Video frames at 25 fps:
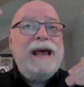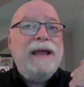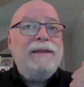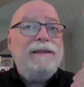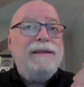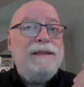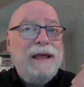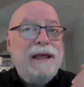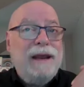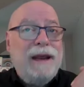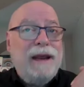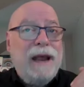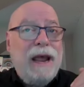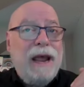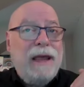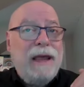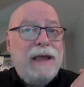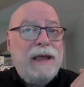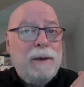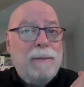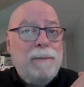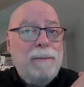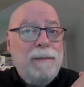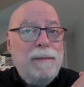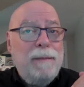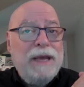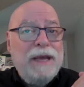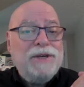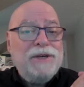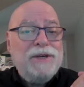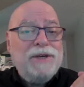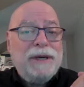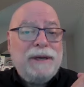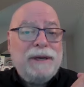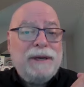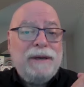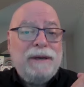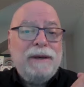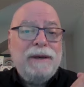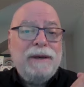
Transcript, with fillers: and then a commission.